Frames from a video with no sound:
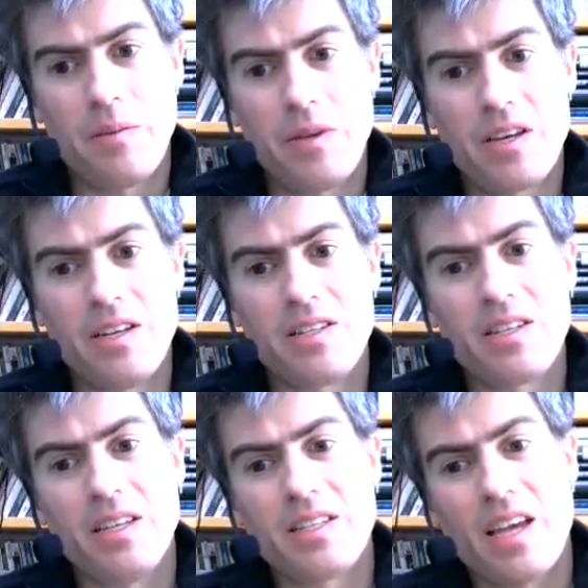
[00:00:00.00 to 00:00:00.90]
because
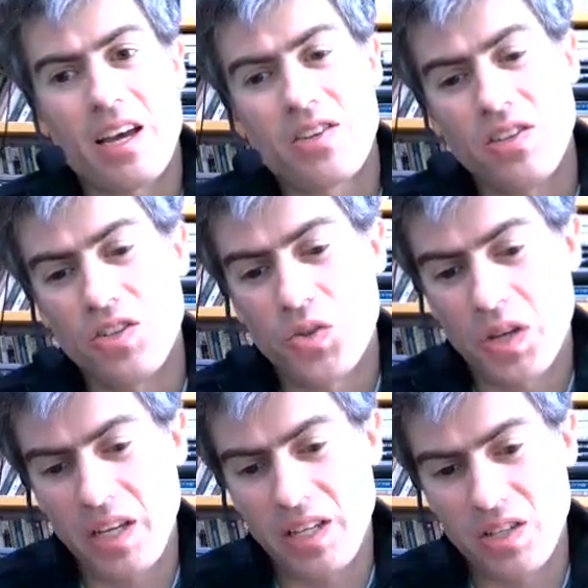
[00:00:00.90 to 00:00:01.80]
it's actually
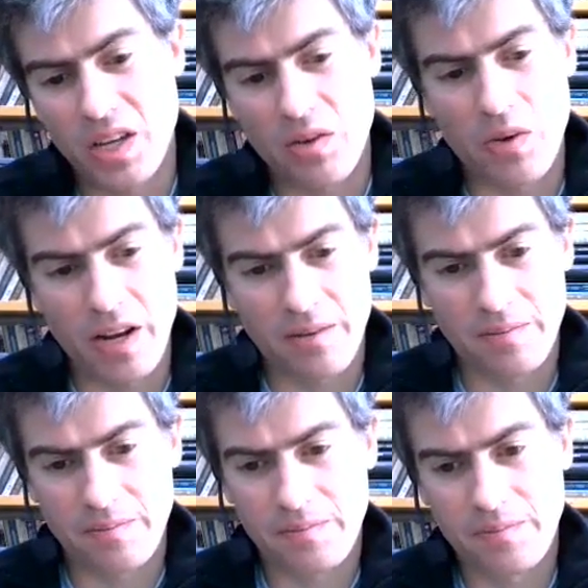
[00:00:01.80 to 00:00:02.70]
tricky to get right.
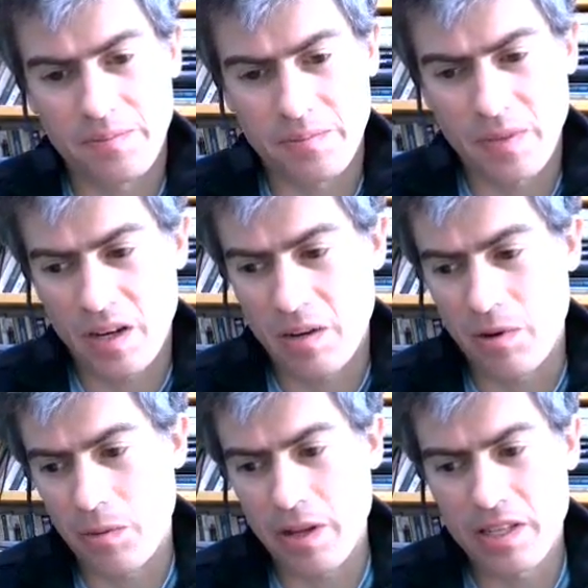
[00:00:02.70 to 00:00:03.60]
All right,
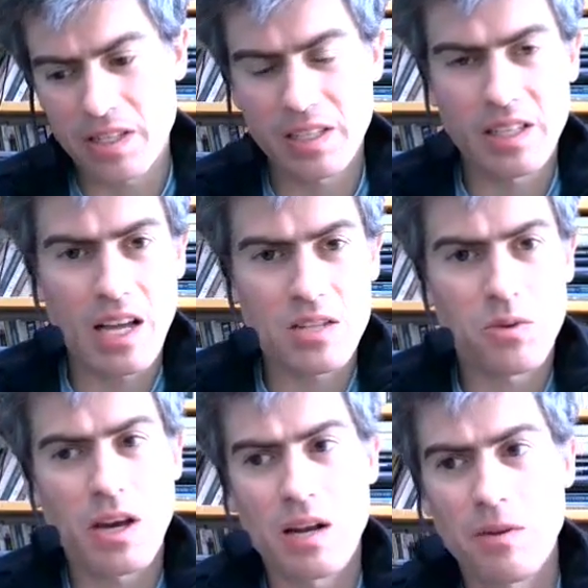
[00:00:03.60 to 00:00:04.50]
but in this class,
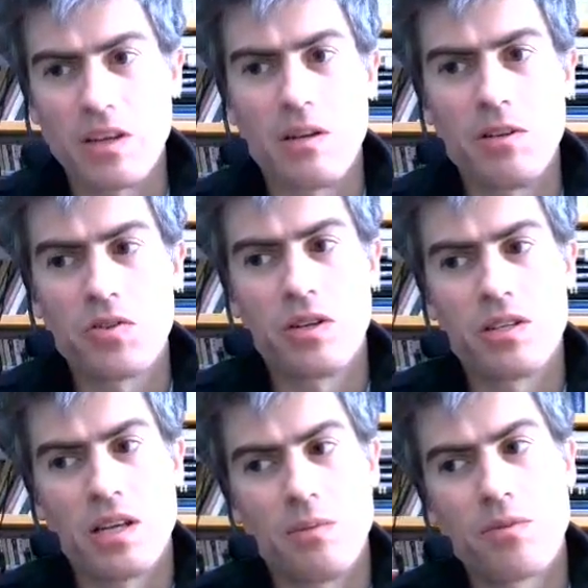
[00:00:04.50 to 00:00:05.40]
we're kind of going to be treating
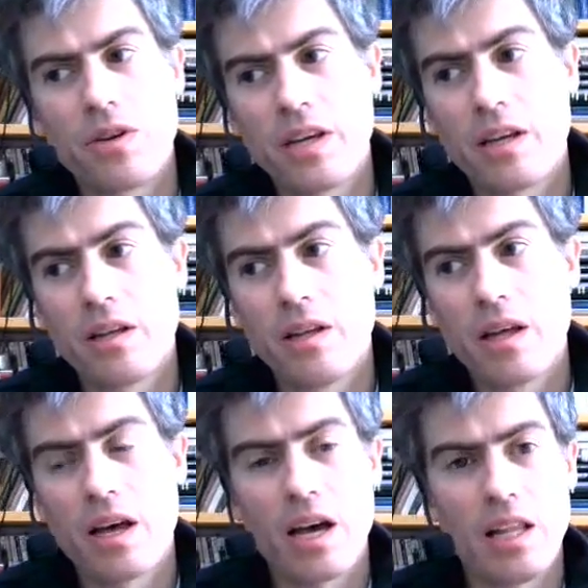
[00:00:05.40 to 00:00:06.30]
this at a pretty
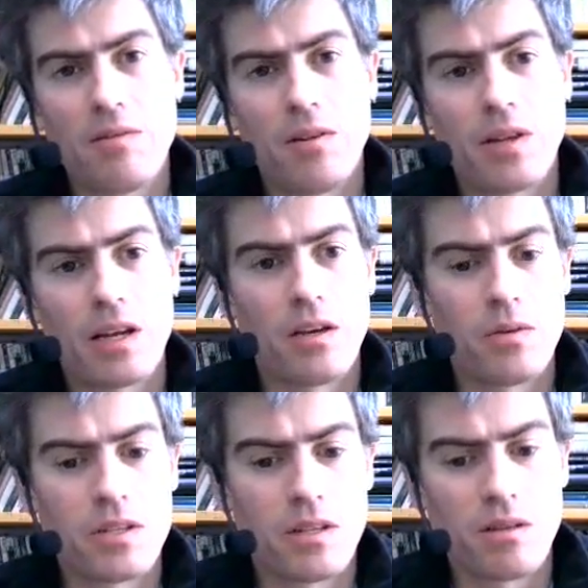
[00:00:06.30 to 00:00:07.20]
high level, not go
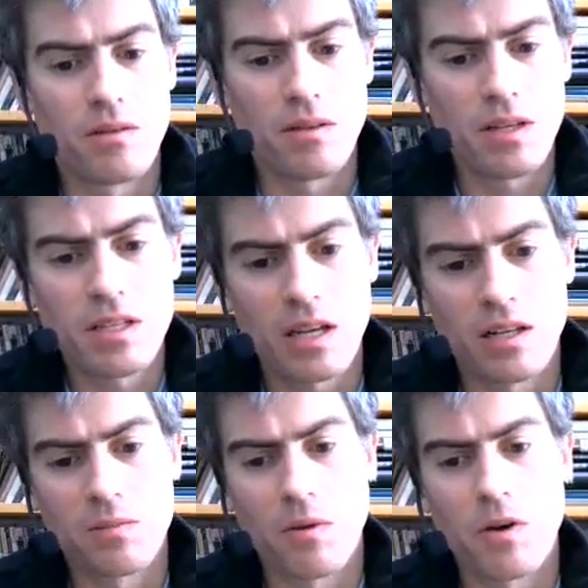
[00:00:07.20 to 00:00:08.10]
into the
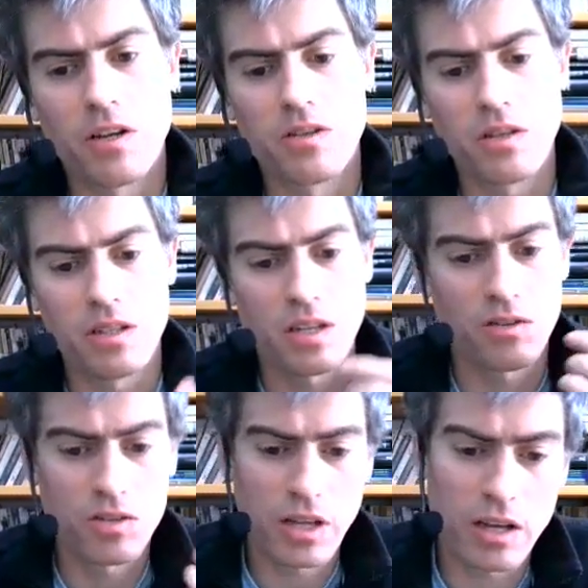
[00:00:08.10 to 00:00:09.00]
details, but I want you to at least
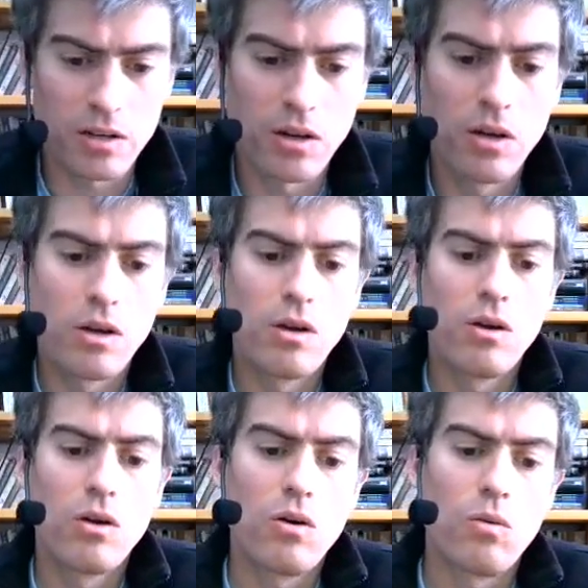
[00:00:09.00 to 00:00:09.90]
understand
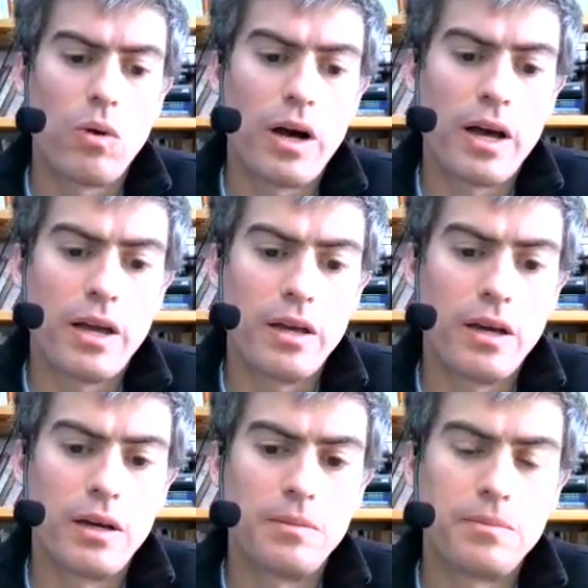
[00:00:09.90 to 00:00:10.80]

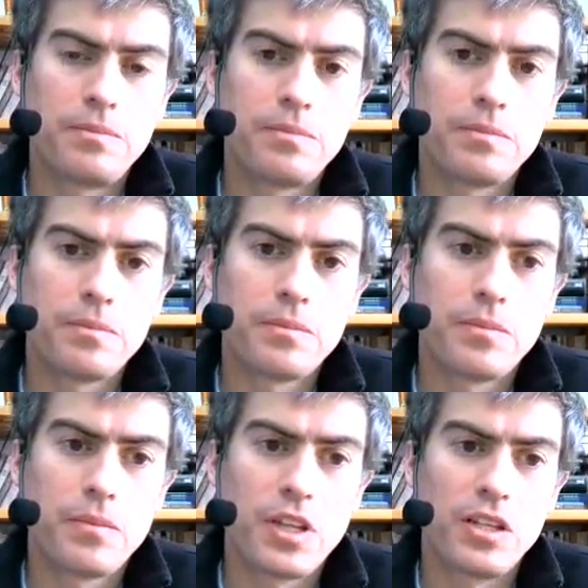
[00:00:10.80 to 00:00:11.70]
why
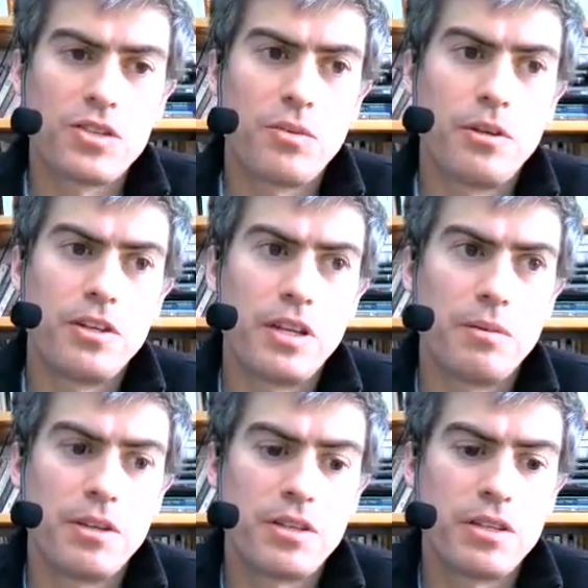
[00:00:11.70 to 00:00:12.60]
distributed
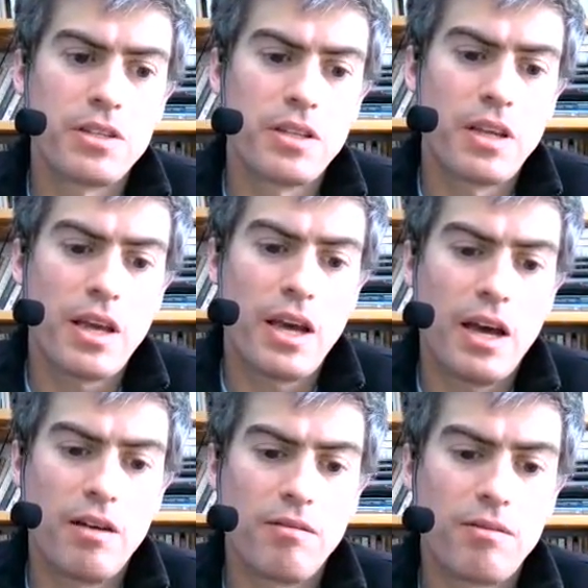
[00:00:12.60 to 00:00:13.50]
databases
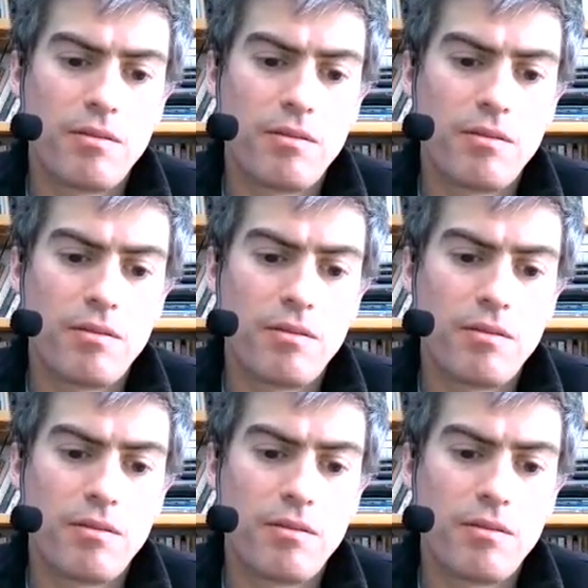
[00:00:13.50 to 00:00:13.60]
have